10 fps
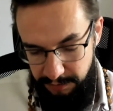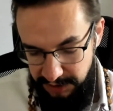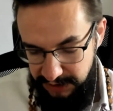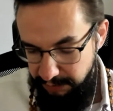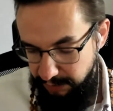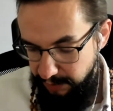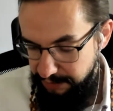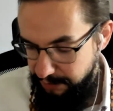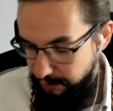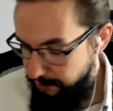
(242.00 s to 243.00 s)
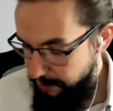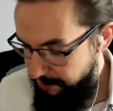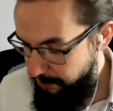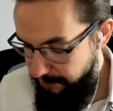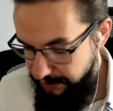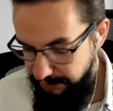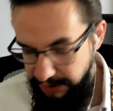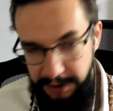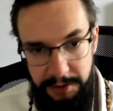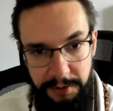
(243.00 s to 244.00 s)
For example, if you're reviewing
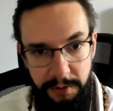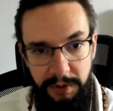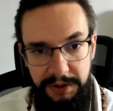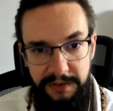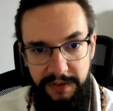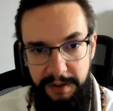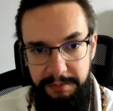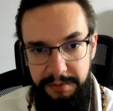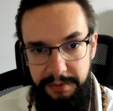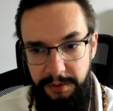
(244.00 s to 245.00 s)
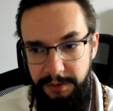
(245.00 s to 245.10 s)
something, you don't know what to type,